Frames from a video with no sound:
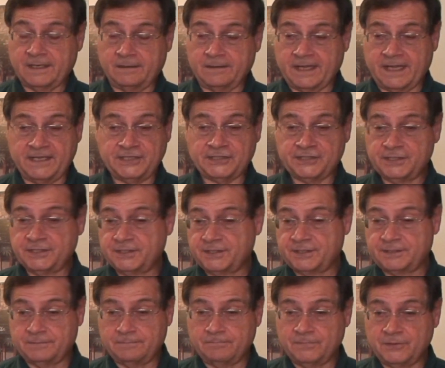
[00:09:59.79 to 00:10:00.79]

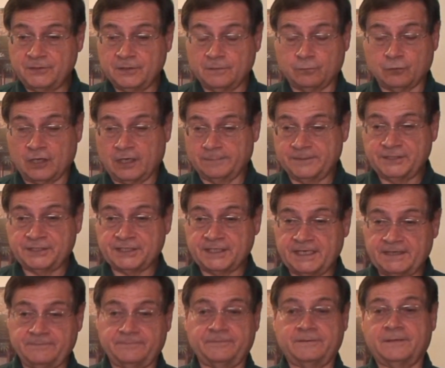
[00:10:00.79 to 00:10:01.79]
cases, you're probably
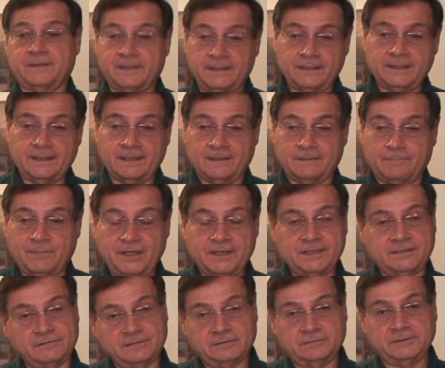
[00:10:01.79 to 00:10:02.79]
safe. Being
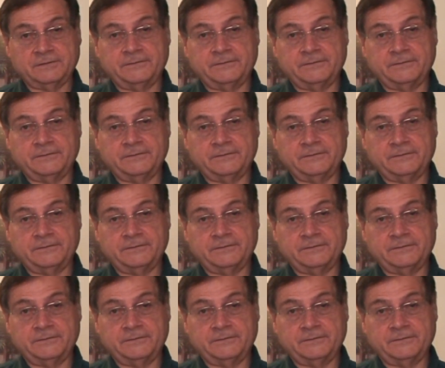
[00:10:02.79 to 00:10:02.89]
a little